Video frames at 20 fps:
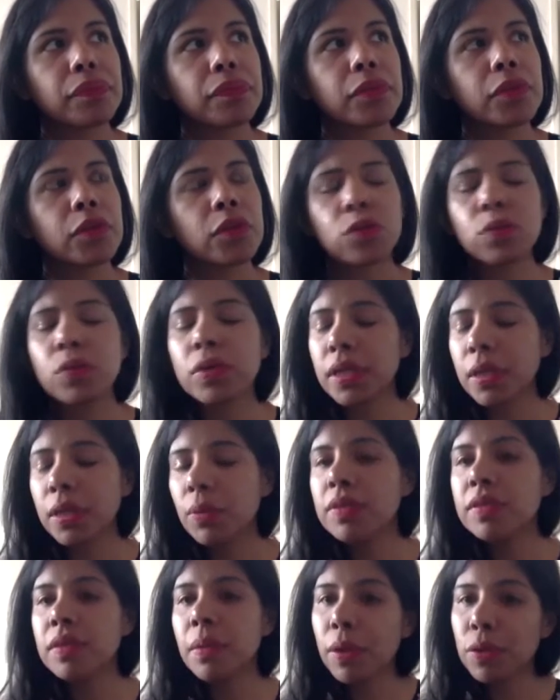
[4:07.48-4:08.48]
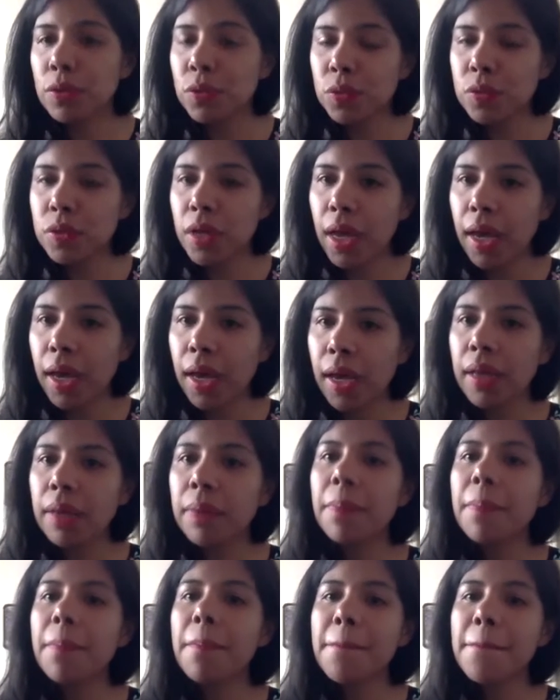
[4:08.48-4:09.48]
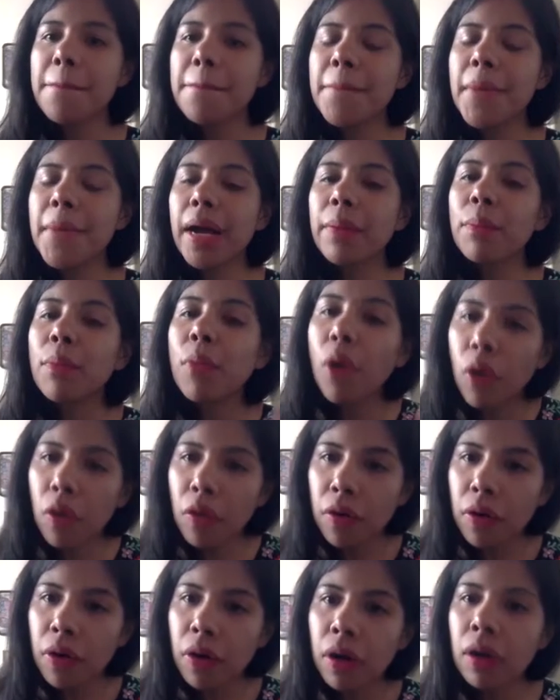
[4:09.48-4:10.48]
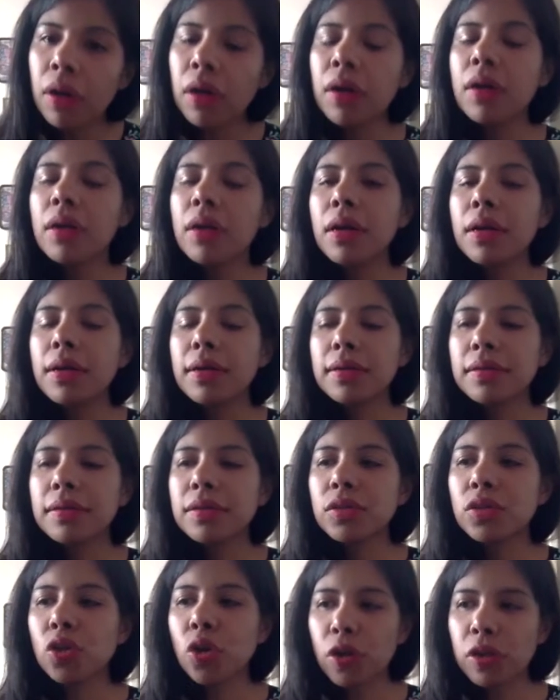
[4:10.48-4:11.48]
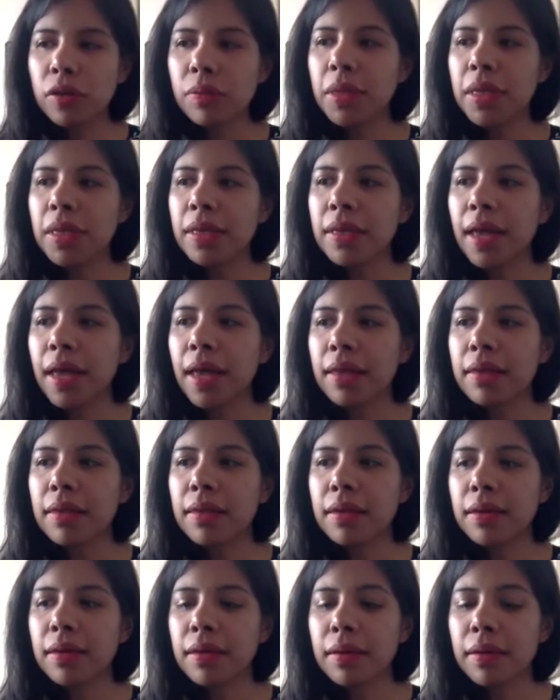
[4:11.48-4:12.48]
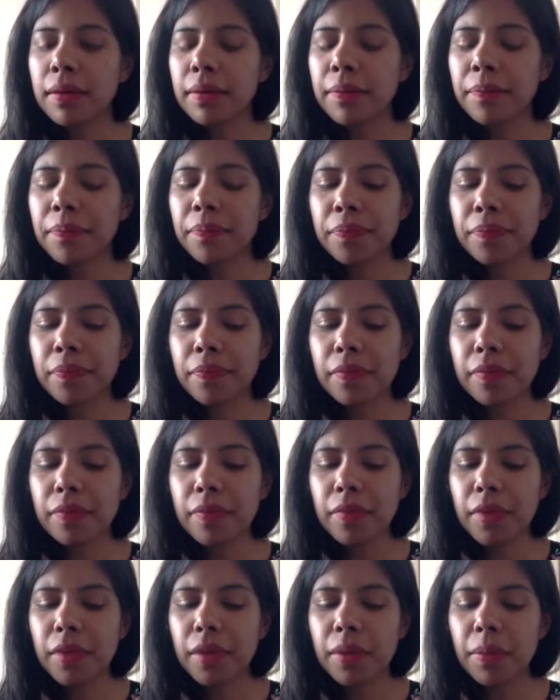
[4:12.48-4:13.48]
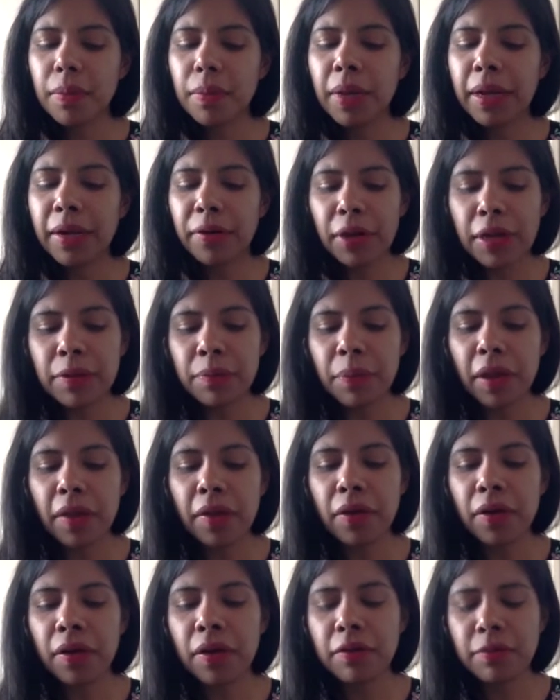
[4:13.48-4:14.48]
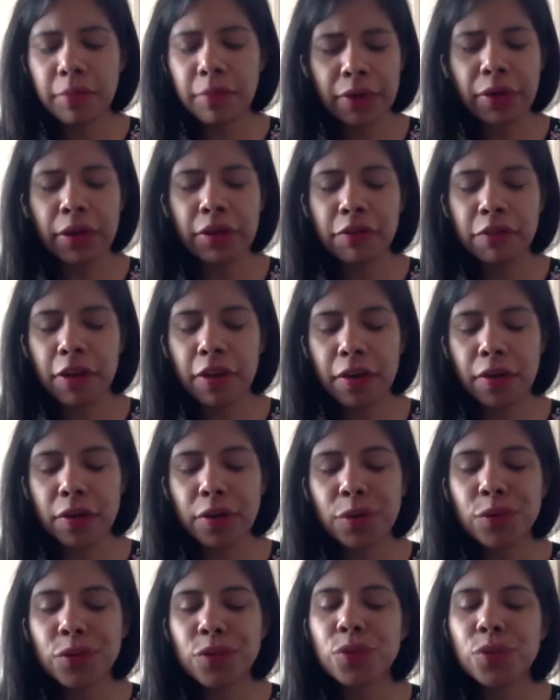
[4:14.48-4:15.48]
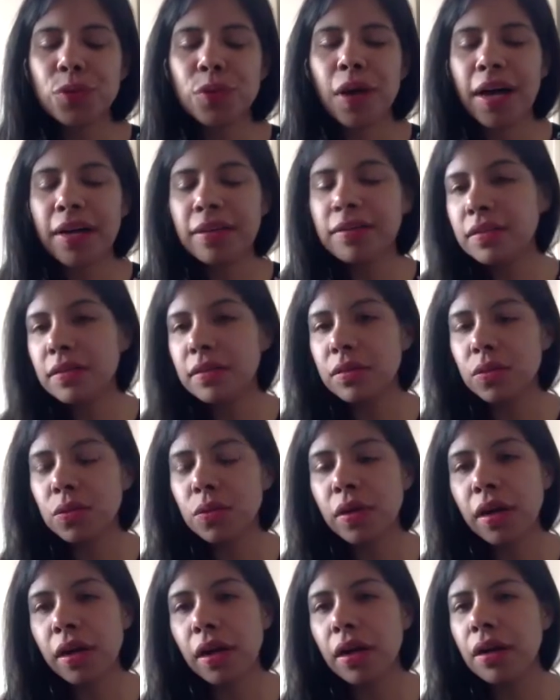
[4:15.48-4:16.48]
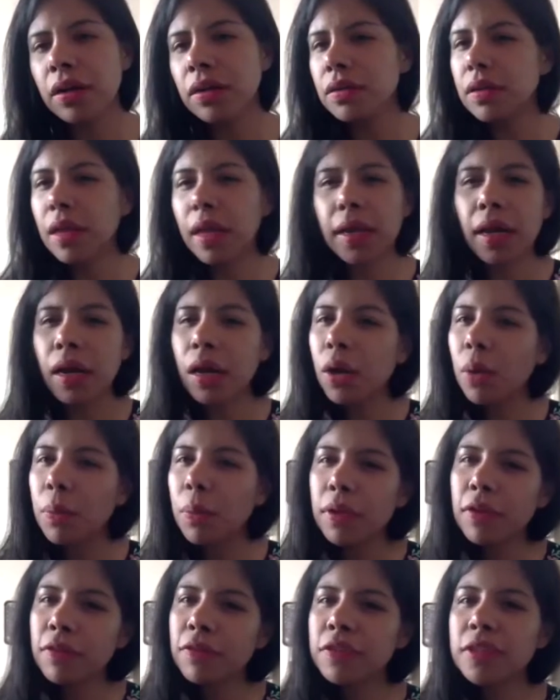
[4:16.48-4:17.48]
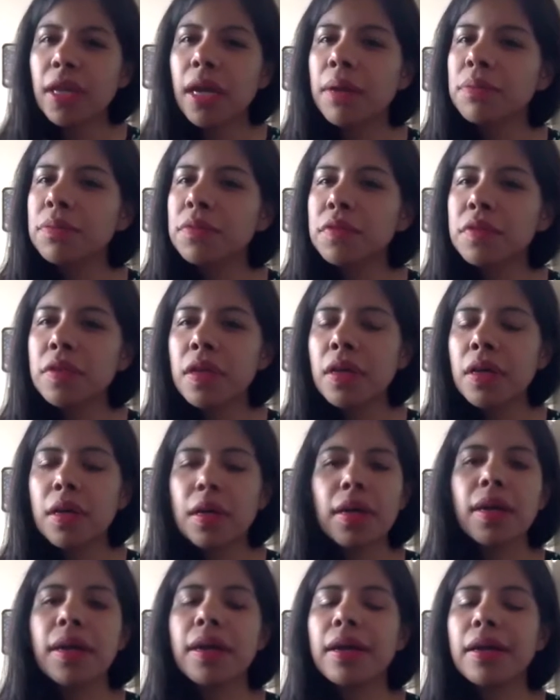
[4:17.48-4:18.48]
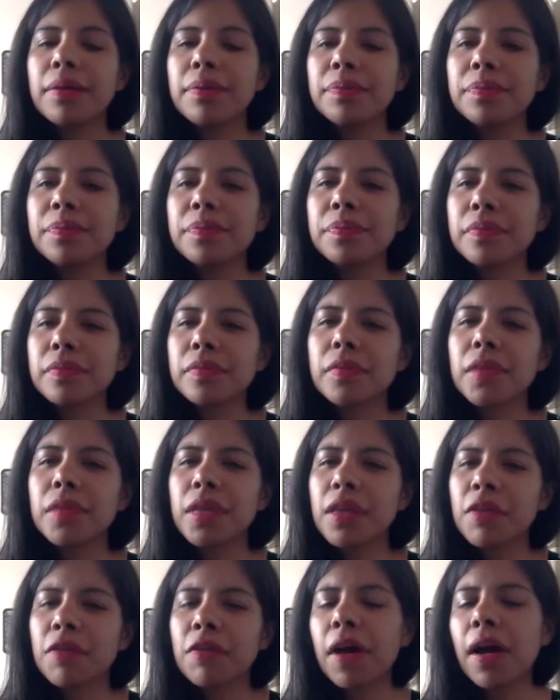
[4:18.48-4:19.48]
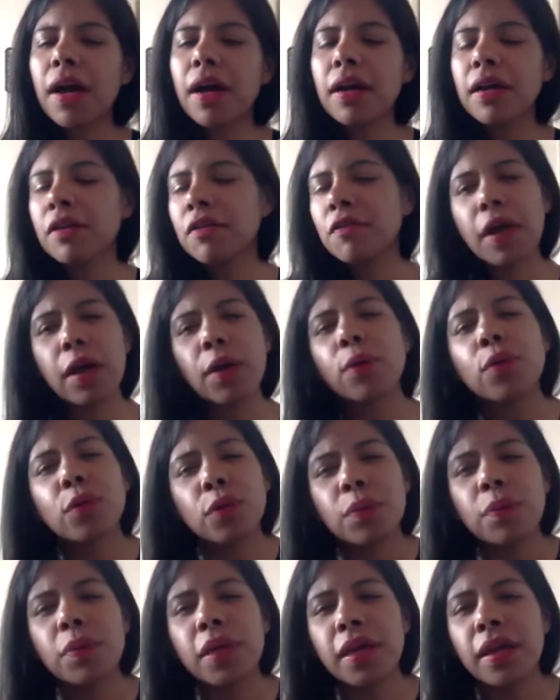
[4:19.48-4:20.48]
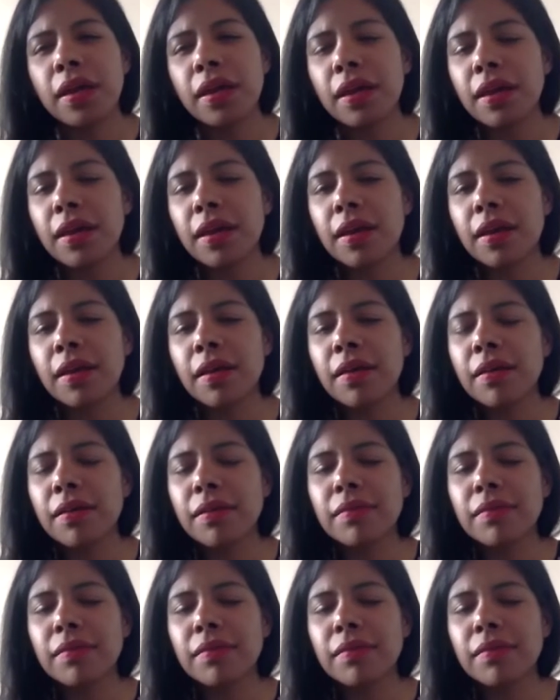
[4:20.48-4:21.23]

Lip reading: just when he was about to die, my mother told me that my grandfather used to ask to her like a couple of times if I would do